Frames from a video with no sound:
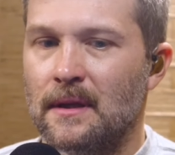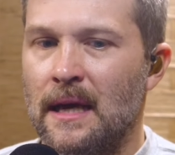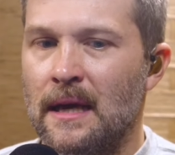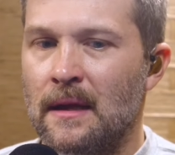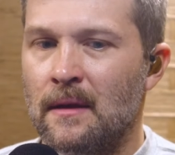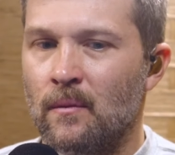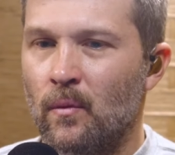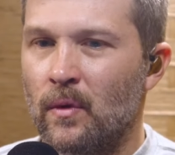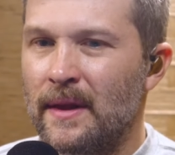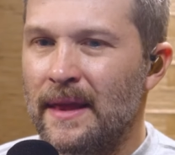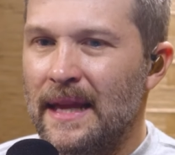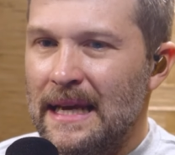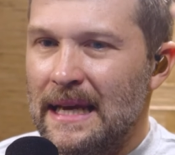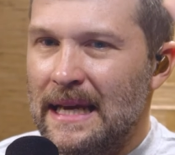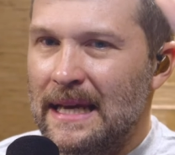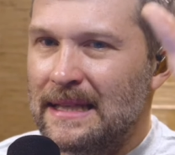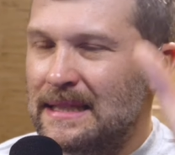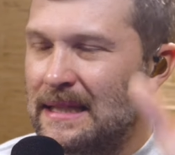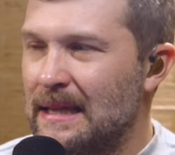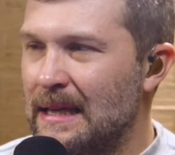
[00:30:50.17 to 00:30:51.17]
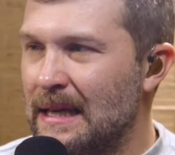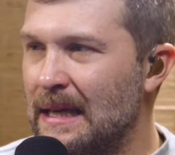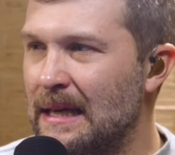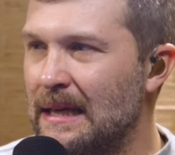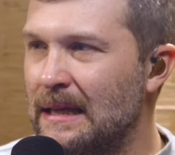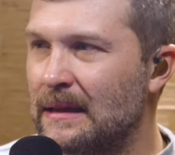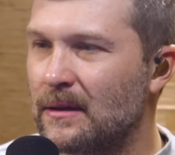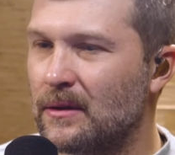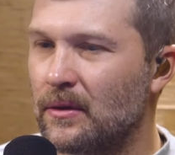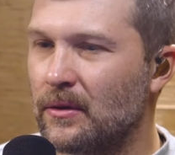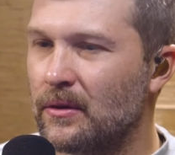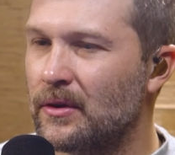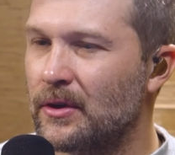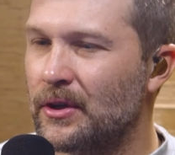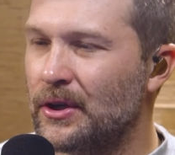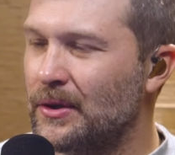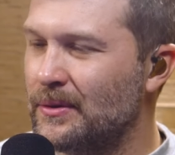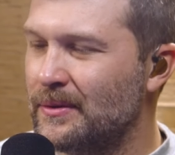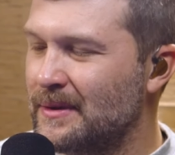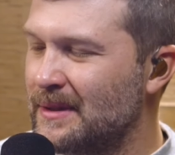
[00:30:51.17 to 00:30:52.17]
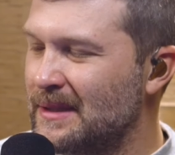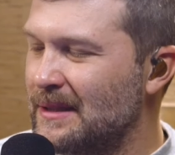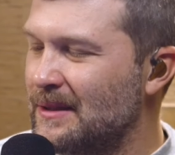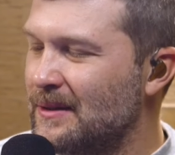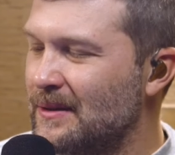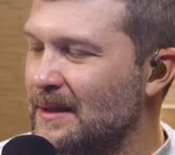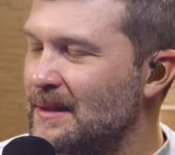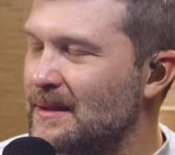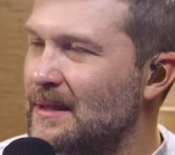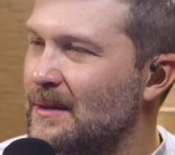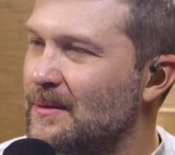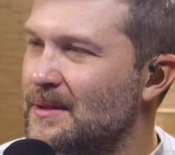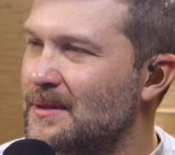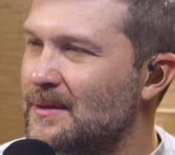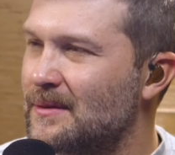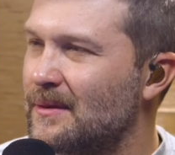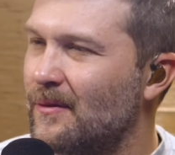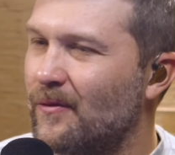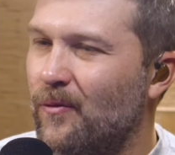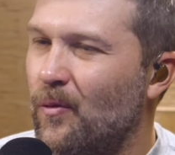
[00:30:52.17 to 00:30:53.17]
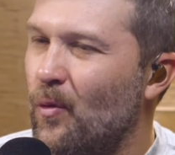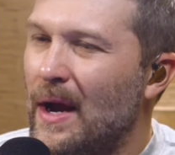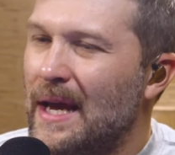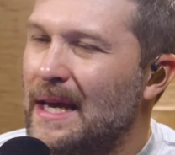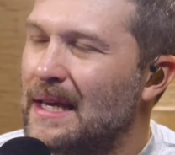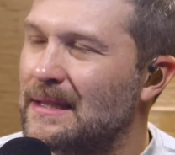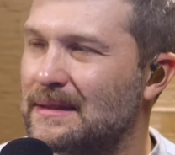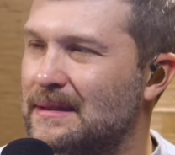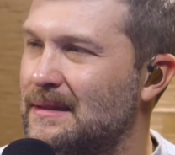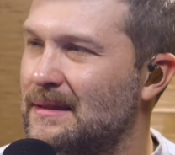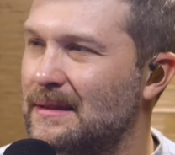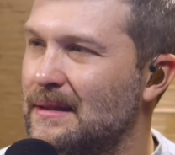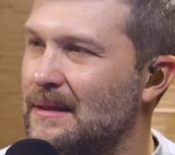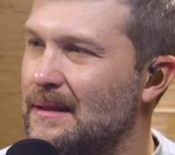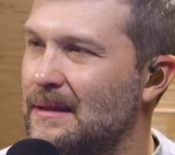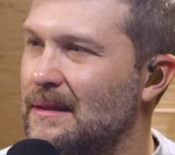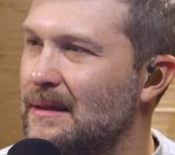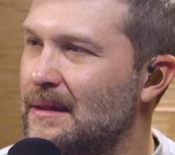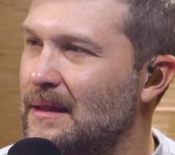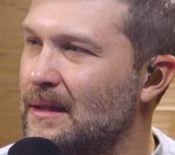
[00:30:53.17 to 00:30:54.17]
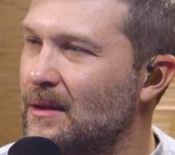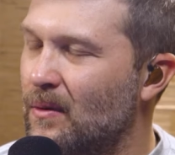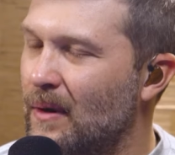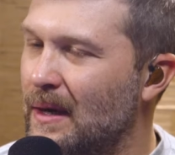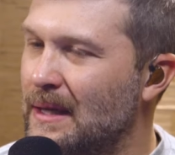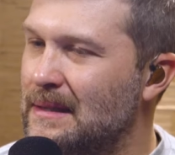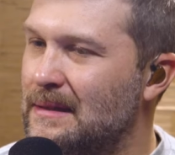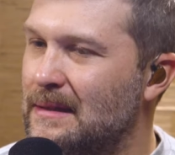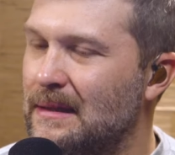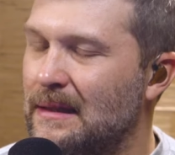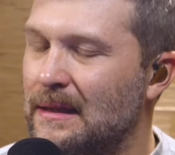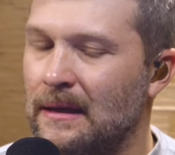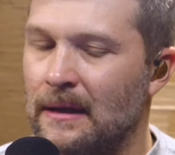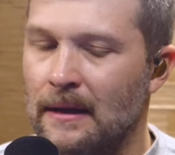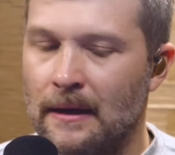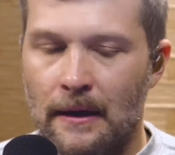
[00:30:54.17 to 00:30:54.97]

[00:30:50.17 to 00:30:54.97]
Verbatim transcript: And when they get to the end, the Lord will go, No, that was a waste. Wow. You wasted it.